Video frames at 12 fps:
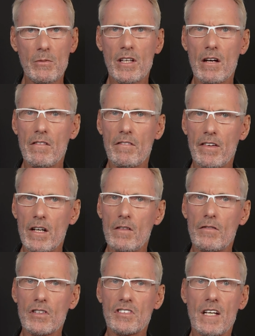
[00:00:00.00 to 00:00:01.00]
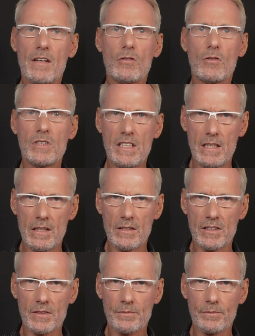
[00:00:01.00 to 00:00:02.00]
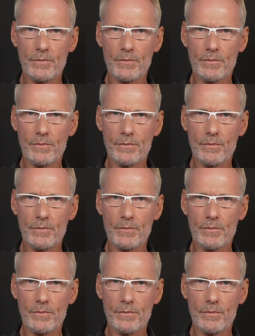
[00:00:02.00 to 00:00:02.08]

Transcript: without fail for several years.